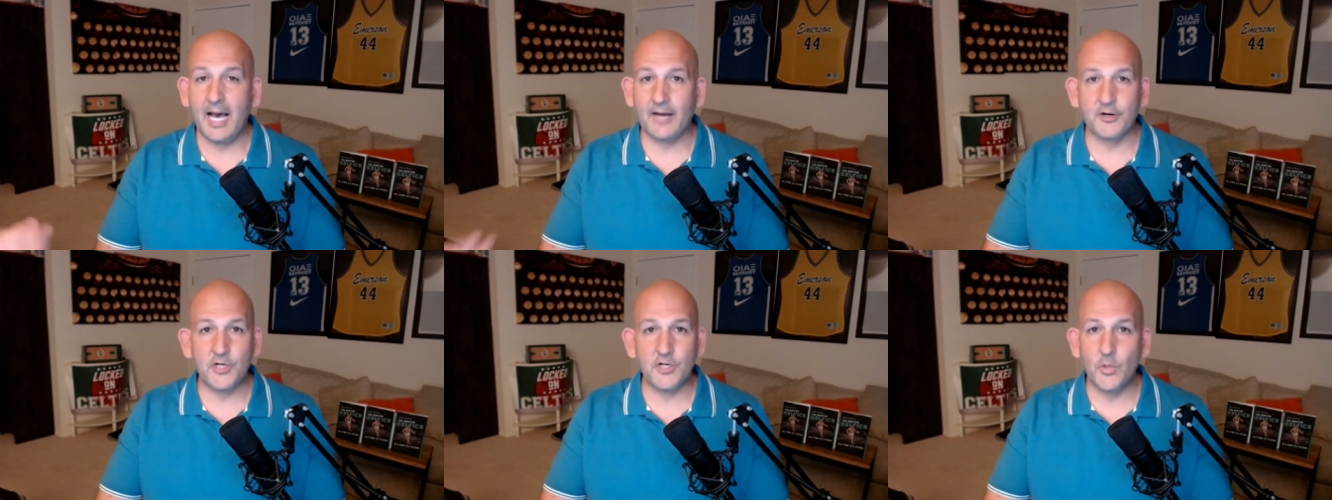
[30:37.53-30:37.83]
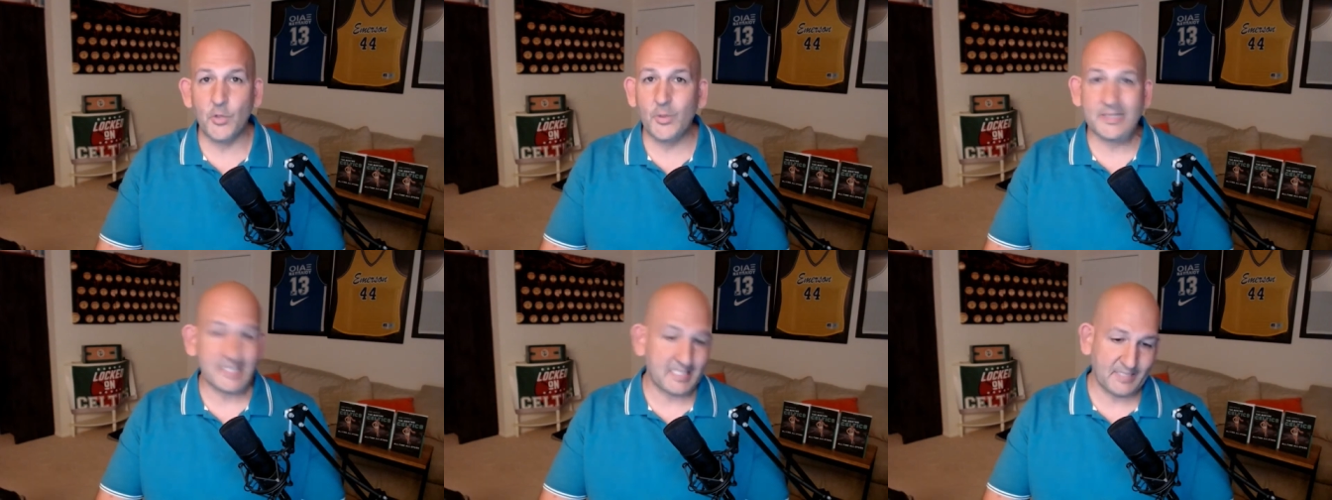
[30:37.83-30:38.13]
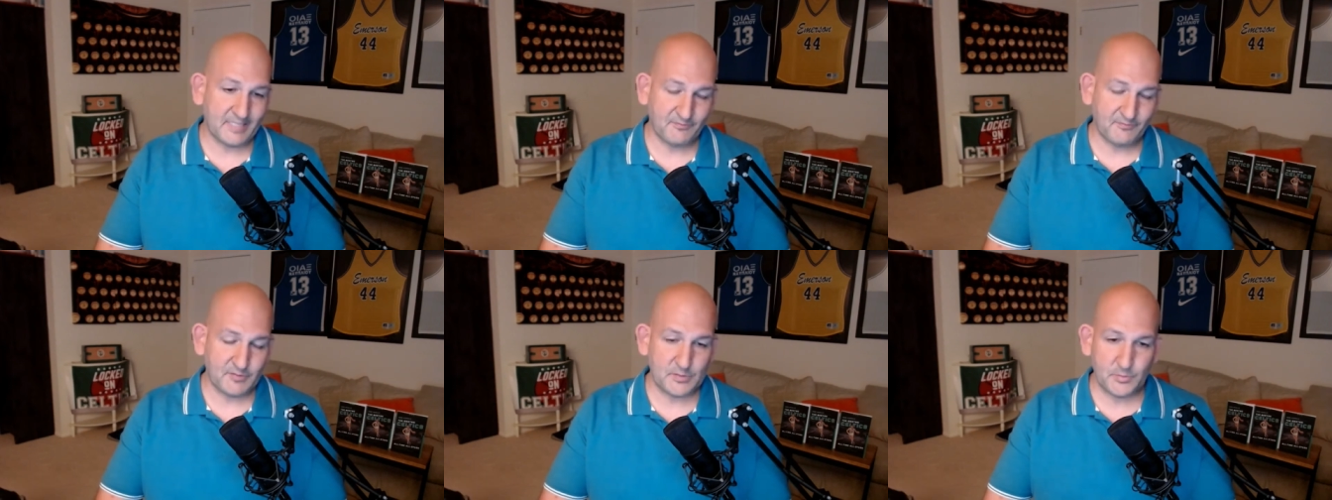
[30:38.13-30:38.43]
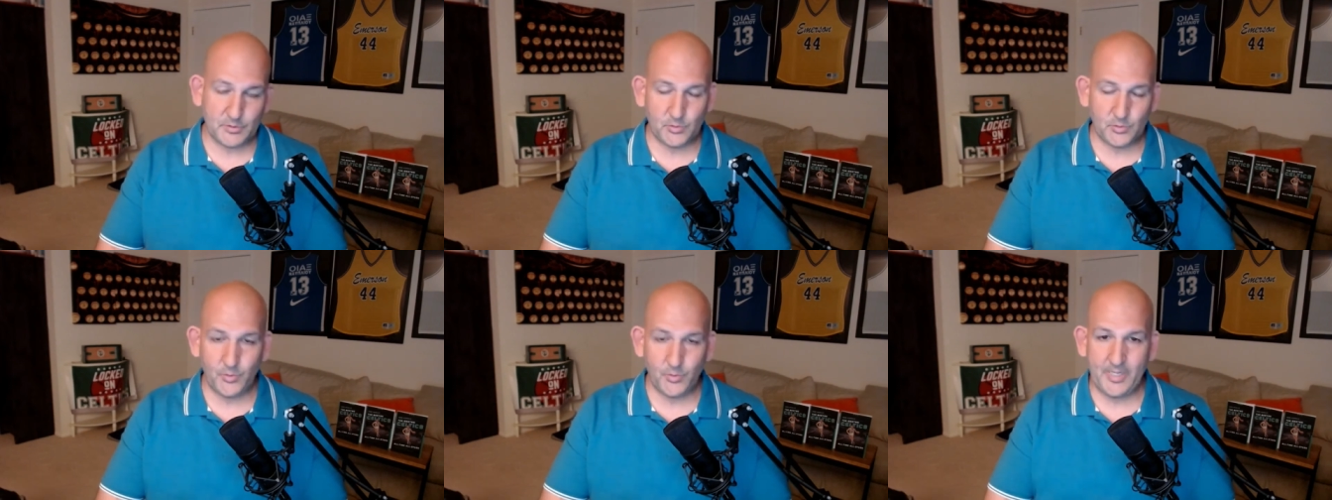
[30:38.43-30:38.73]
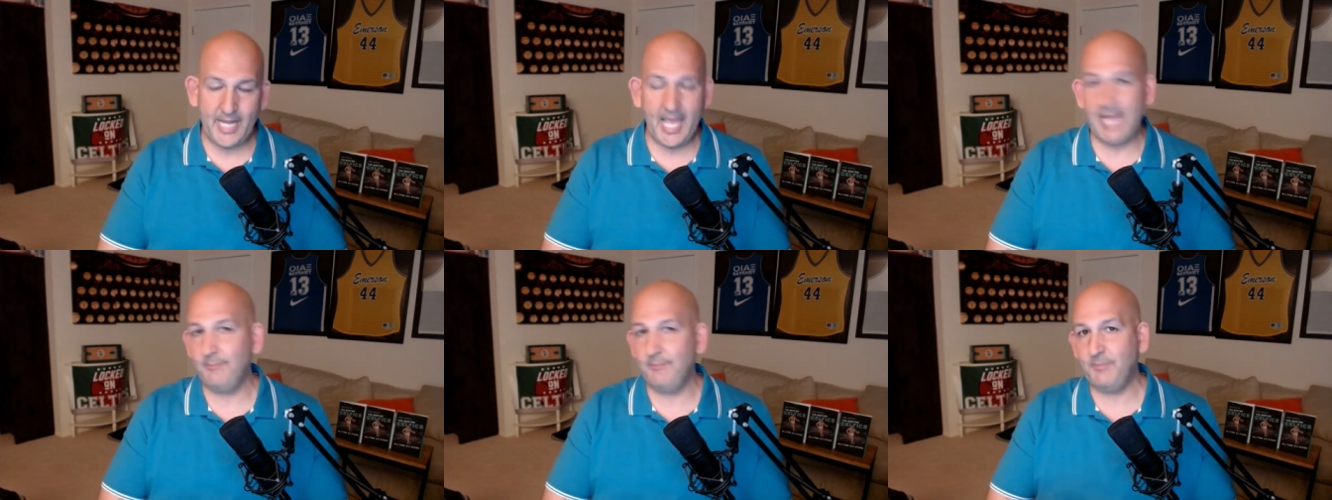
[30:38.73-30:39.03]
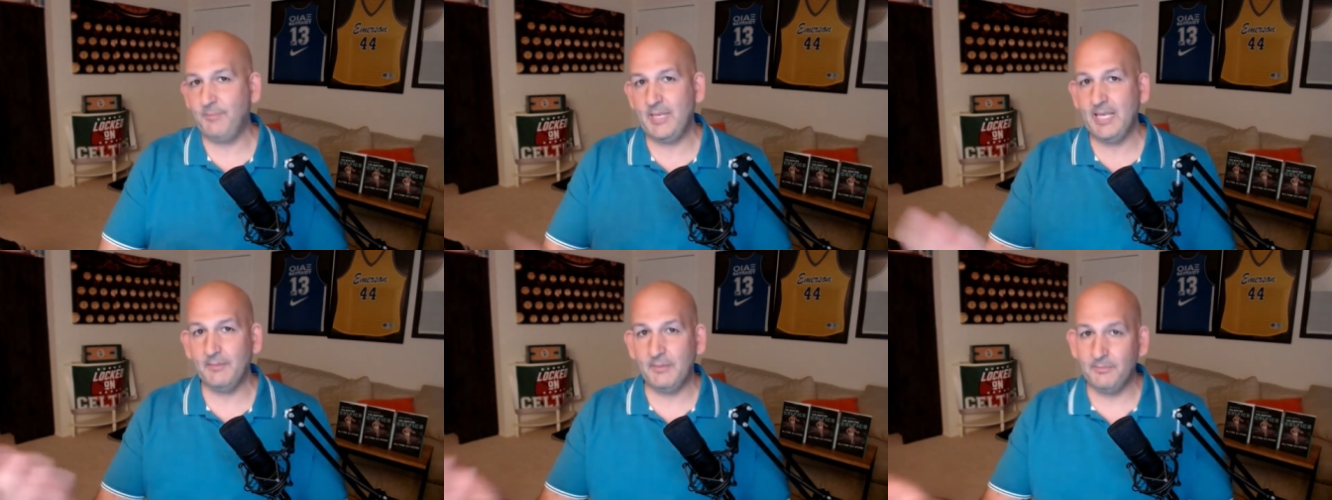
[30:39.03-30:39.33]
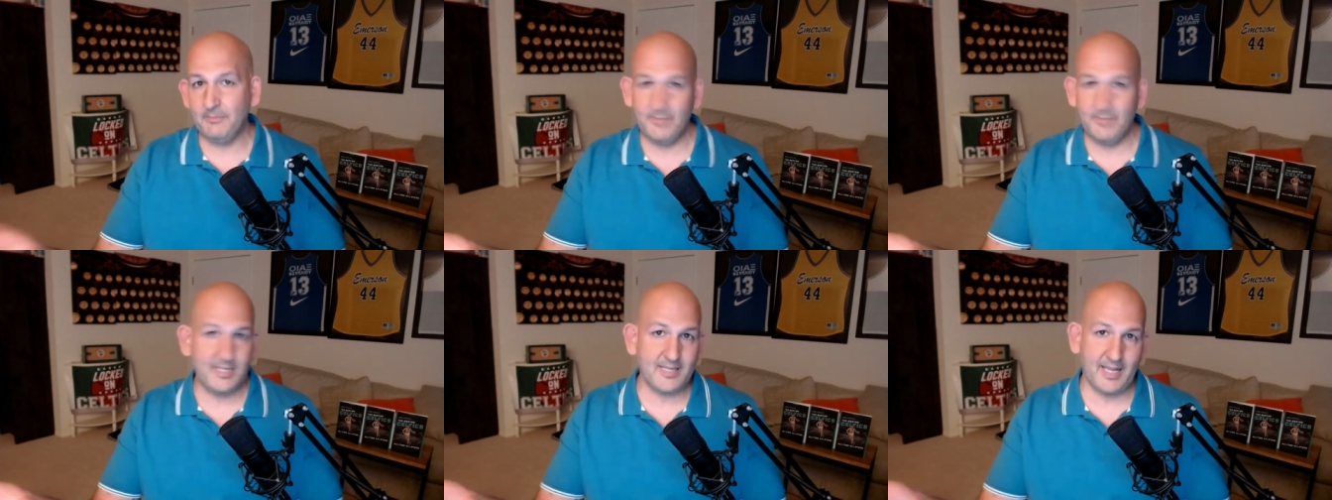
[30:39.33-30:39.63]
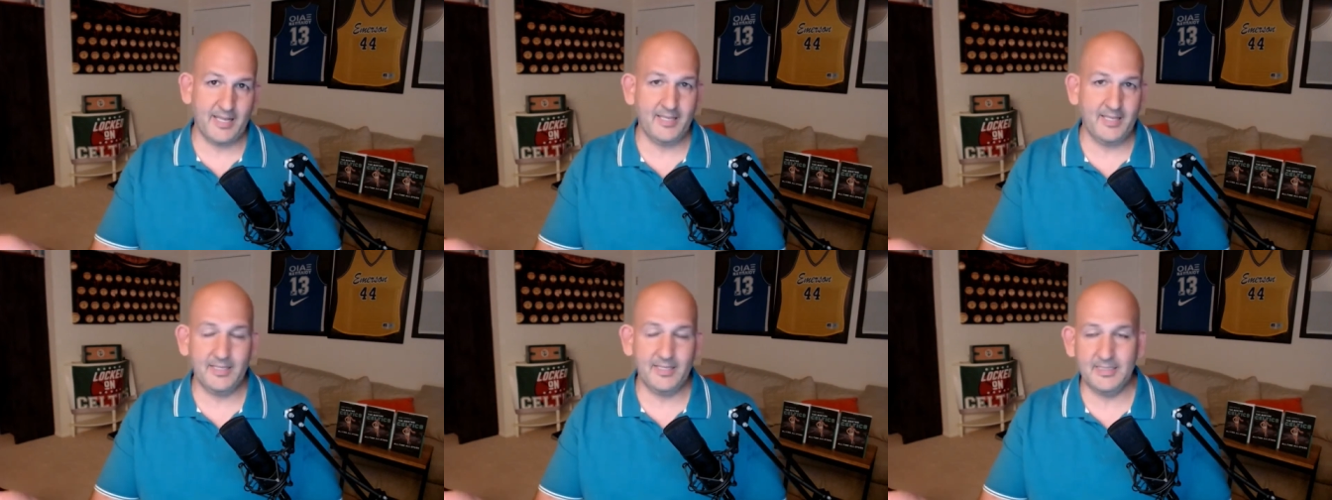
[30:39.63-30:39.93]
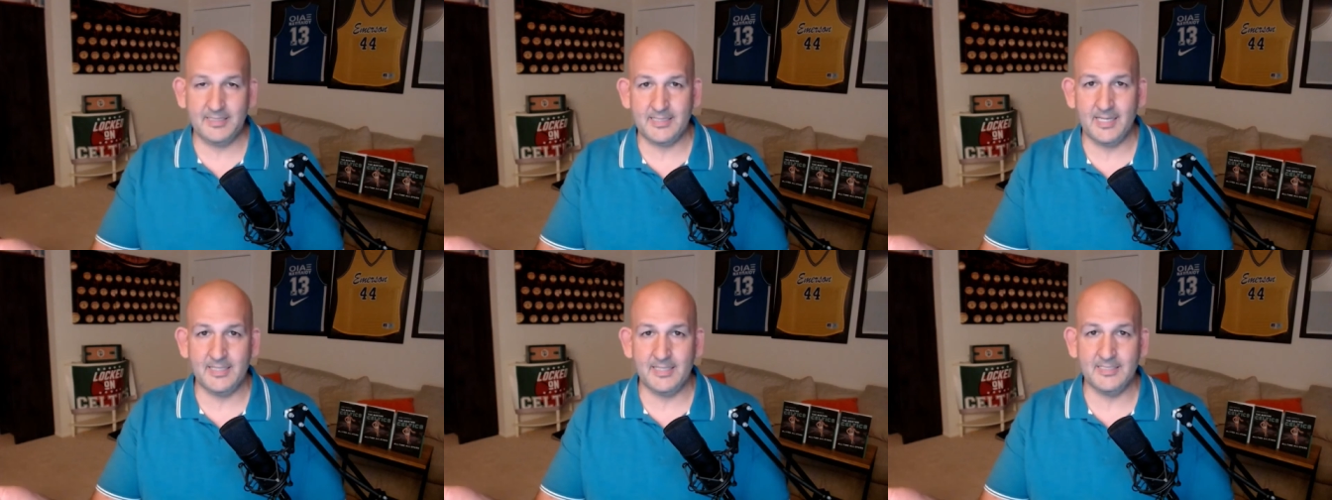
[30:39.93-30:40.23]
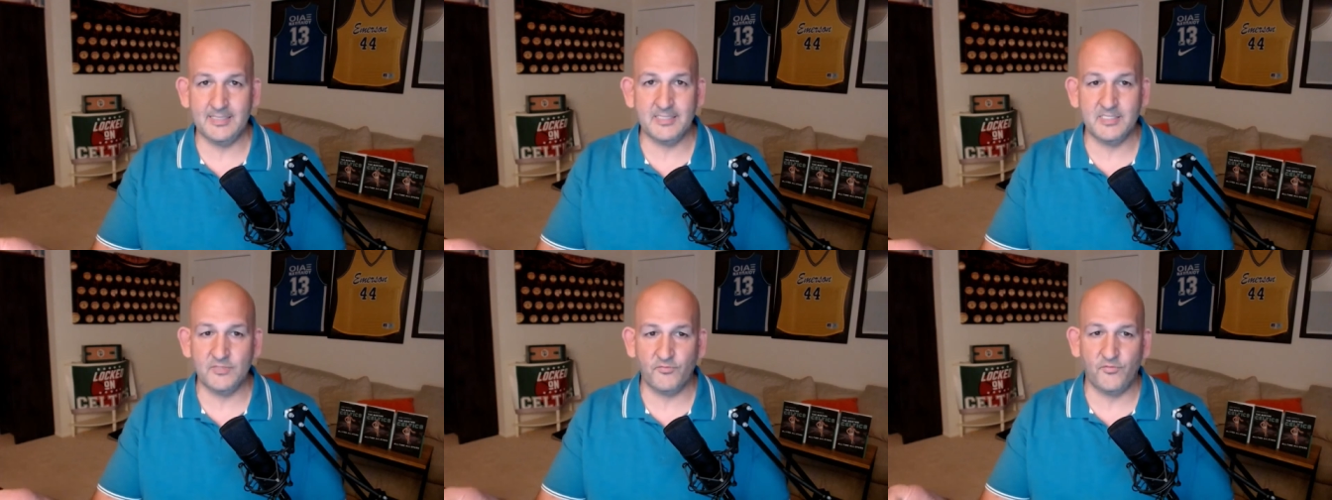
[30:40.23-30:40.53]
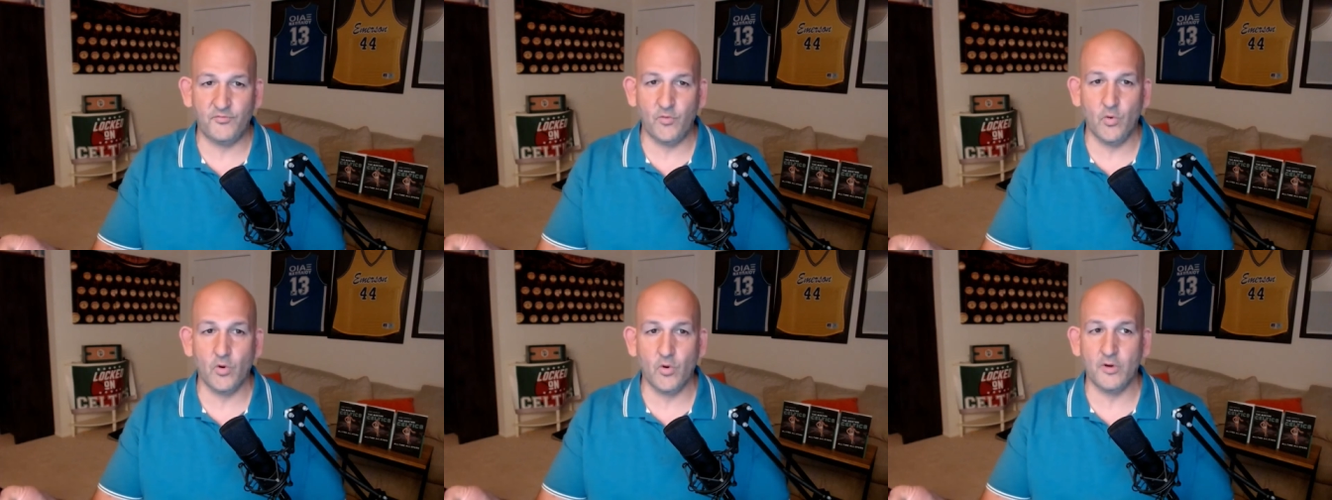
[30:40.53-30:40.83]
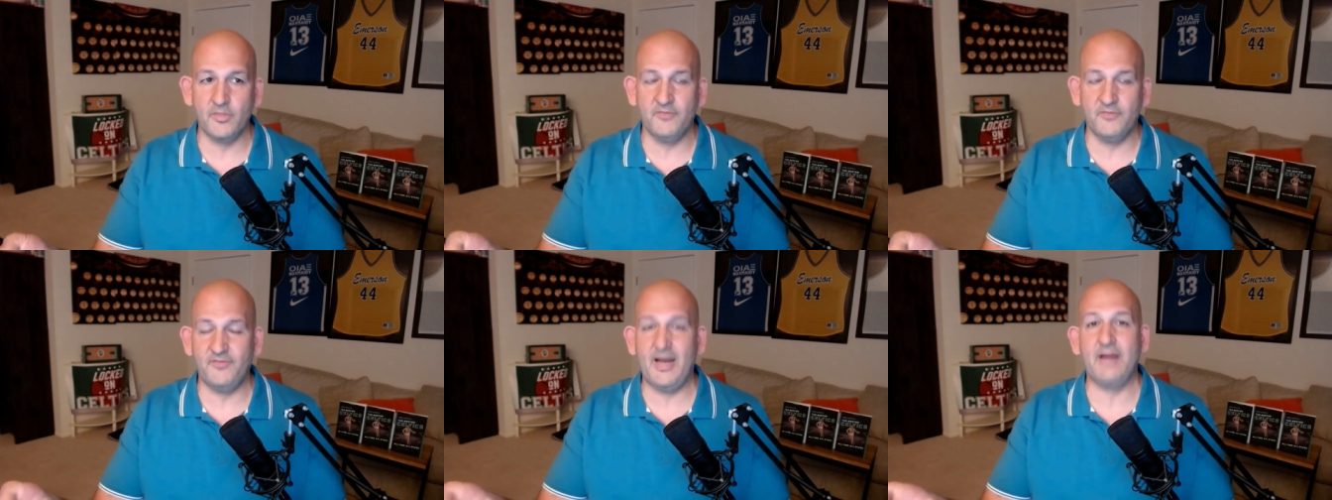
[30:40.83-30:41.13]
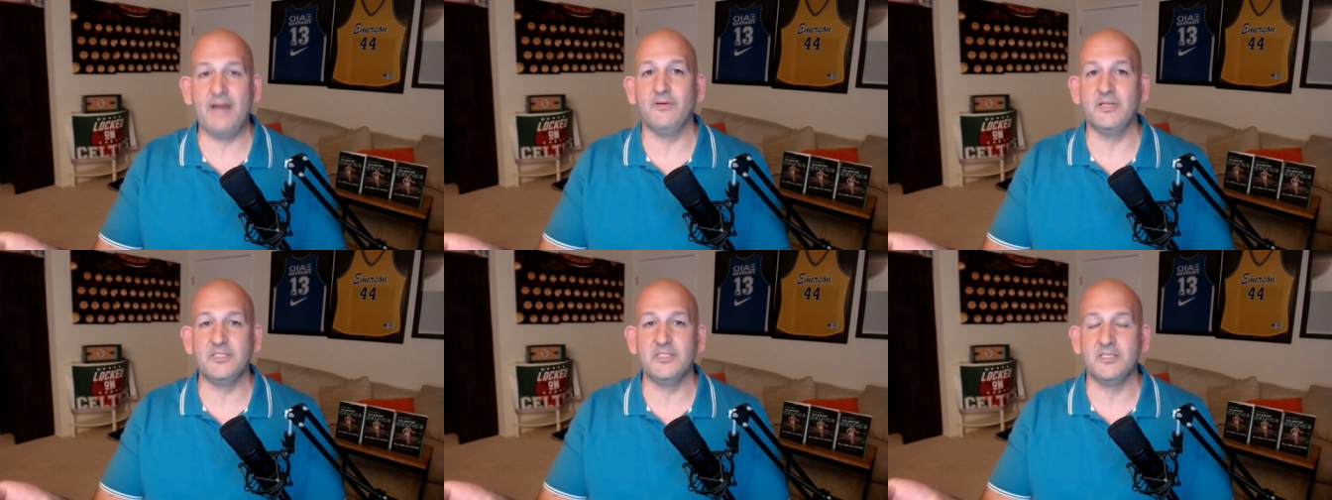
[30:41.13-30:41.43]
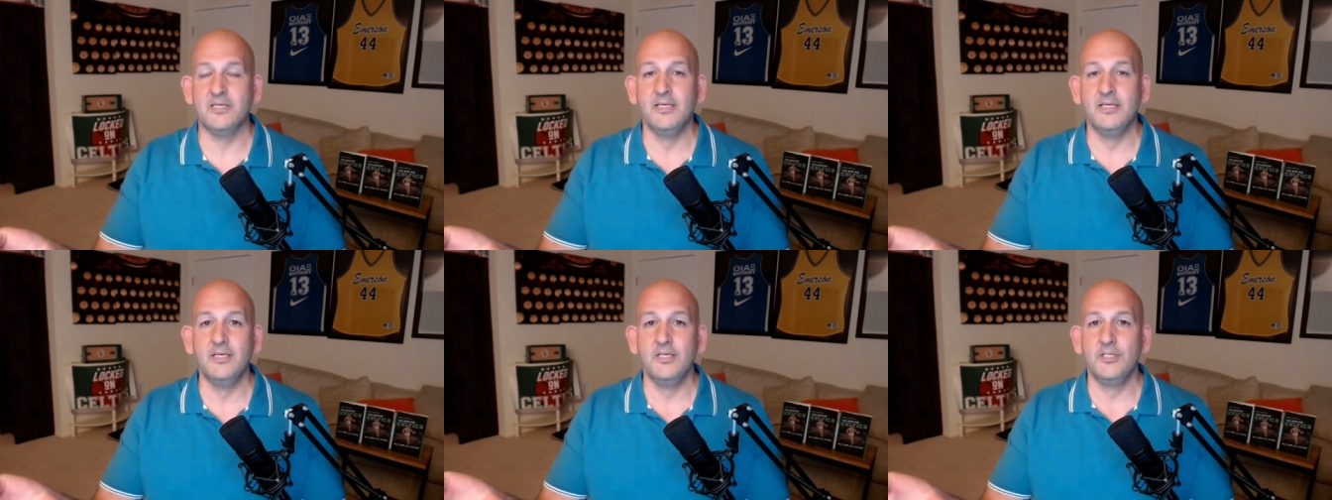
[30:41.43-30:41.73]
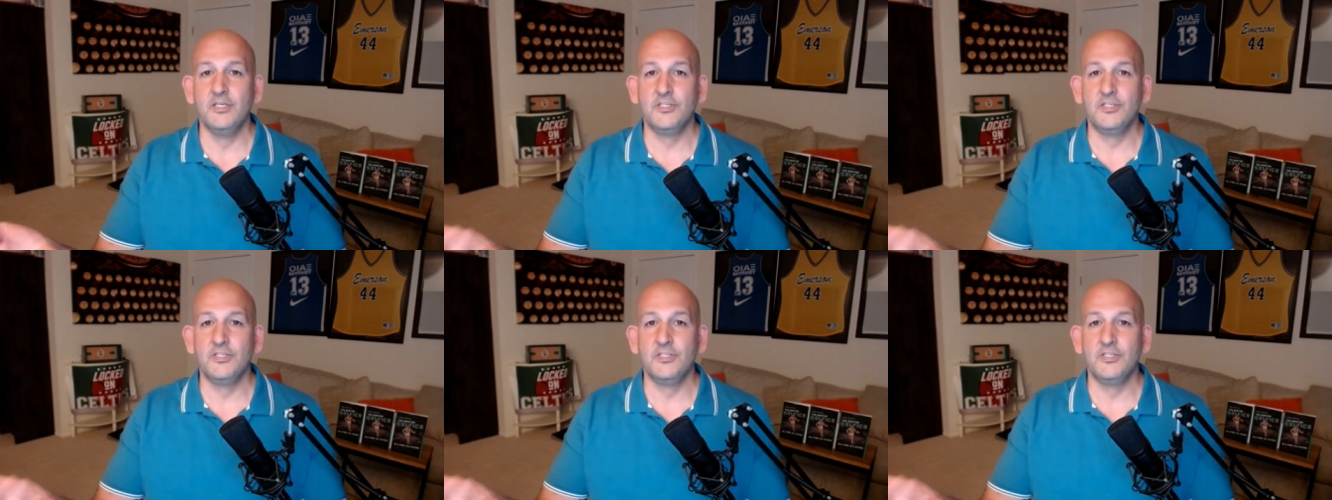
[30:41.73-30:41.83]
I don't know what the difference between eight p m and midnight does for the virus.